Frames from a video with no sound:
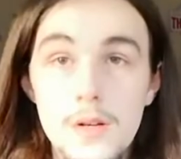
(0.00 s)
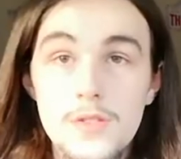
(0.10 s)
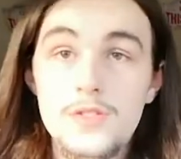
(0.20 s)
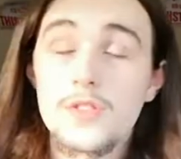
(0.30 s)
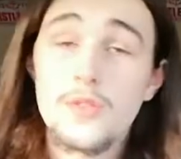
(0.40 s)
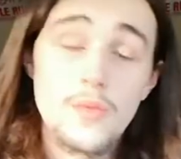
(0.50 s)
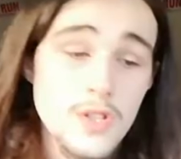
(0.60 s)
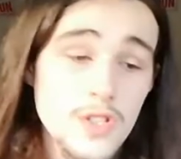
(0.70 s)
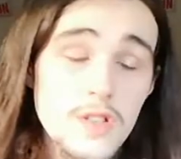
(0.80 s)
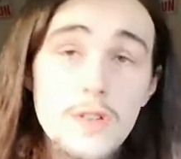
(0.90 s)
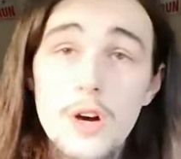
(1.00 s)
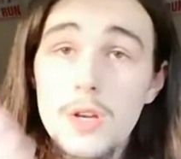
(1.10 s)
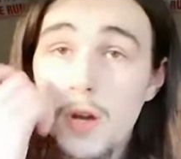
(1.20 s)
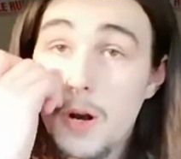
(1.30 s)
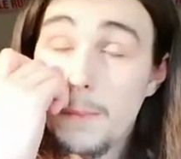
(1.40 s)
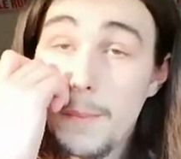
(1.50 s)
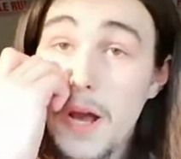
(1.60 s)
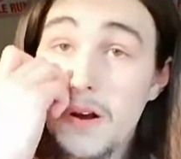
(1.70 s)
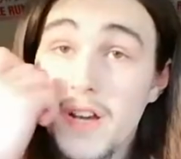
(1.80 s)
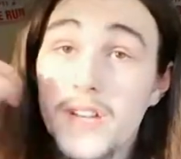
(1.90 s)
So once you've got your
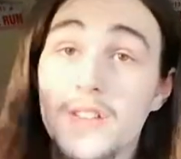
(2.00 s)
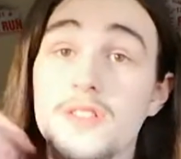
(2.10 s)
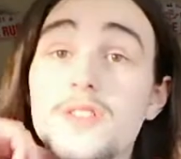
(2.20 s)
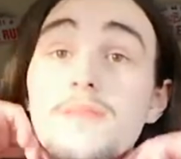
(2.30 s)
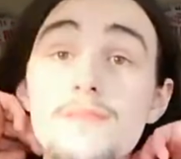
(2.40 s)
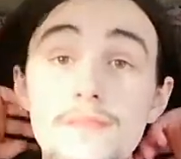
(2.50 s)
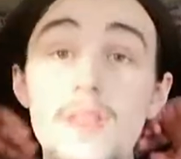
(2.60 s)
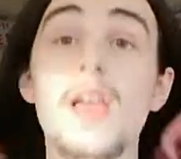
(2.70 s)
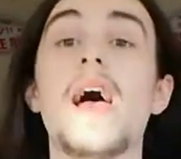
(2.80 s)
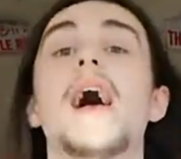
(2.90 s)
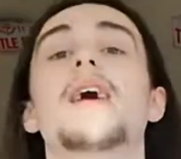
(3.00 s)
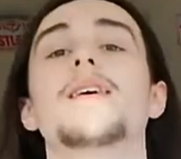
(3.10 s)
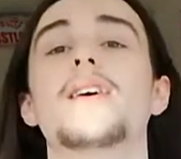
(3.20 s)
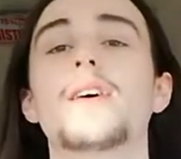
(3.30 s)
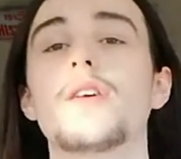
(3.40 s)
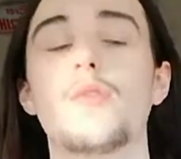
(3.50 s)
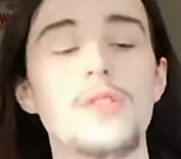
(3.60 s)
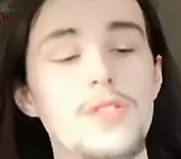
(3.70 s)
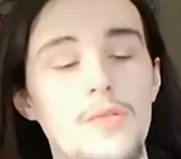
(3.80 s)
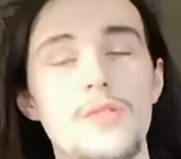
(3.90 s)
bearings,
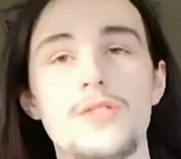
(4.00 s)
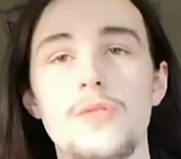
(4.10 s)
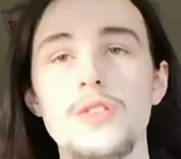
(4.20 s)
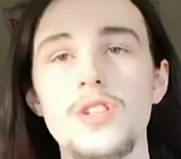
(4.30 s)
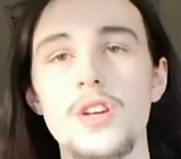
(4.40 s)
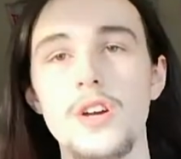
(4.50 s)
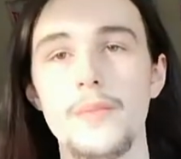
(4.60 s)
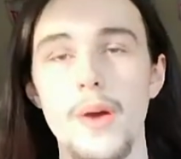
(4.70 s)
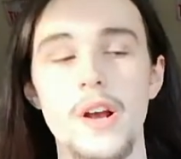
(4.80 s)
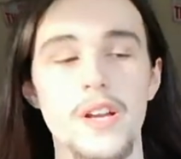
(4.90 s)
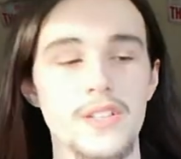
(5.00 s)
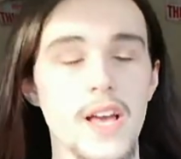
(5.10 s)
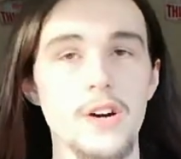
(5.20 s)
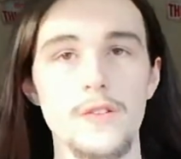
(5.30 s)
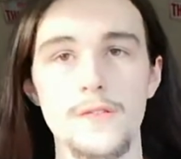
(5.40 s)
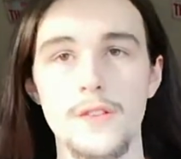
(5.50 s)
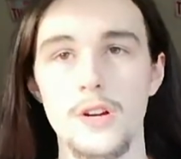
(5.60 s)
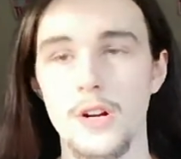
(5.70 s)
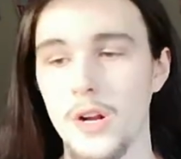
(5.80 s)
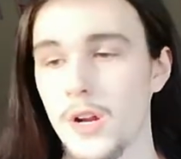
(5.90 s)
out of
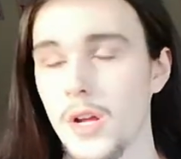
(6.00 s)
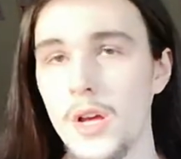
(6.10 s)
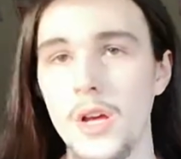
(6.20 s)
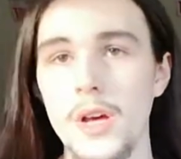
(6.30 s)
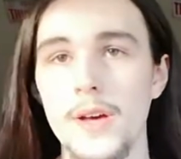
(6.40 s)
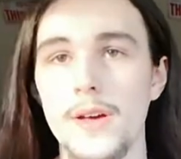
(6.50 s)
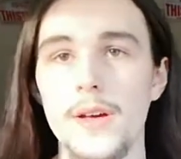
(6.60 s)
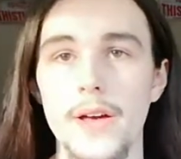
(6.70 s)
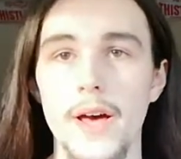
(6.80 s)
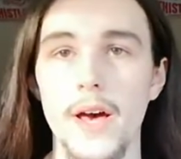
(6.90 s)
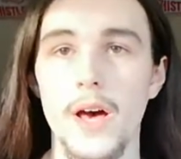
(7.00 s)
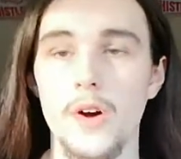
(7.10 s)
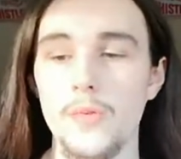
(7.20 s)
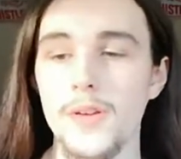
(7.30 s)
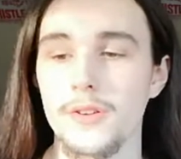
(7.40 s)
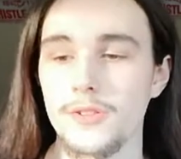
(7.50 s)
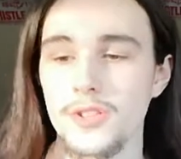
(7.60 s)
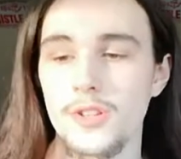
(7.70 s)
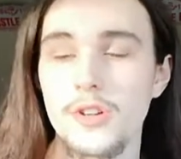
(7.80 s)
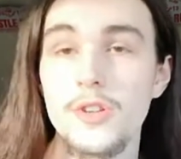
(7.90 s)
your wheels,
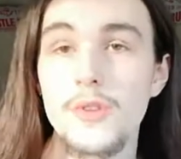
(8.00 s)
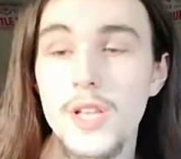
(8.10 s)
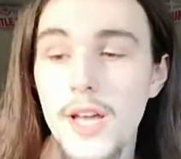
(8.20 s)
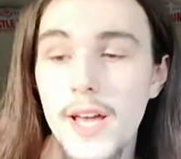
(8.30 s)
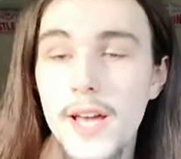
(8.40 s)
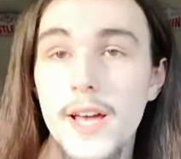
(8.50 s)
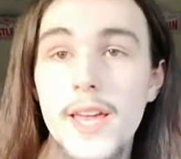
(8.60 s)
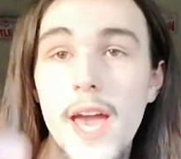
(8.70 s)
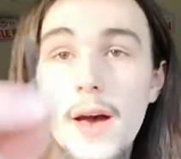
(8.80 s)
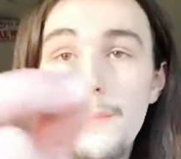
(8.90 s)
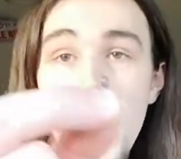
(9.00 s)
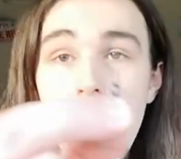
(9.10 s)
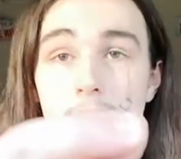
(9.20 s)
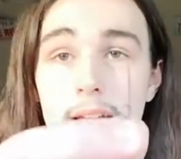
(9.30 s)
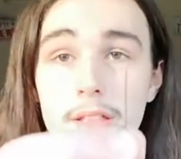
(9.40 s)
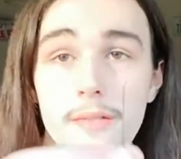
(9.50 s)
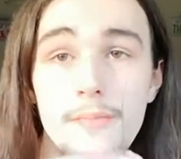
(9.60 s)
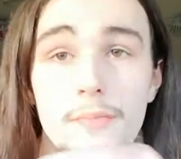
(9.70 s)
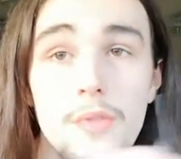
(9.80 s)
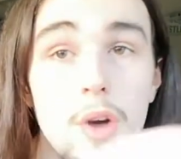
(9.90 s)
you're going to want to get a pin
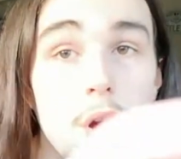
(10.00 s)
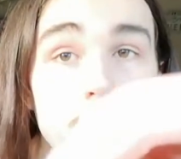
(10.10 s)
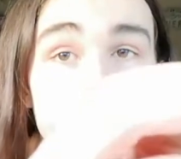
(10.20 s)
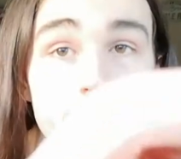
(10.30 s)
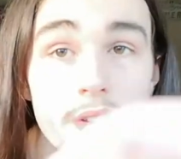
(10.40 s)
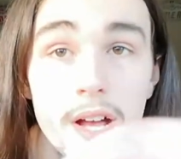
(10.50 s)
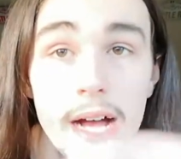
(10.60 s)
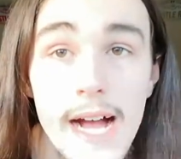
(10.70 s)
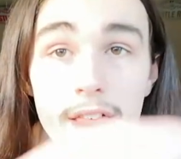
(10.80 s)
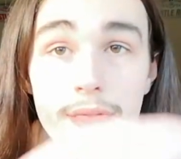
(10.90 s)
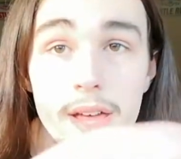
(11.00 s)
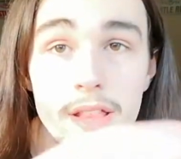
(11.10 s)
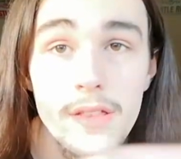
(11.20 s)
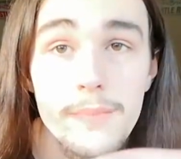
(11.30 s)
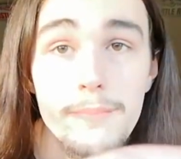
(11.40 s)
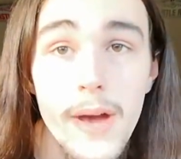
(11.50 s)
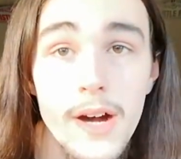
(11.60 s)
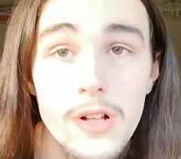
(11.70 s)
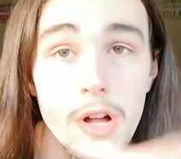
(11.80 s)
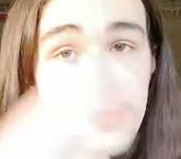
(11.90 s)
or a thin
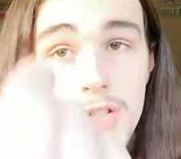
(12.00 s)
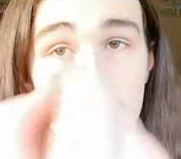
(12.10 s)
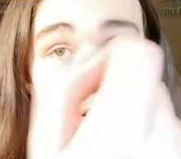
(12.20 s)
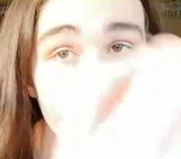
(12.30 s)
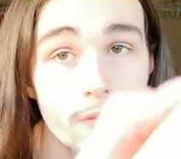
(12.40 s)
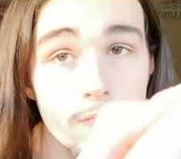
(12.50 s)
metal object.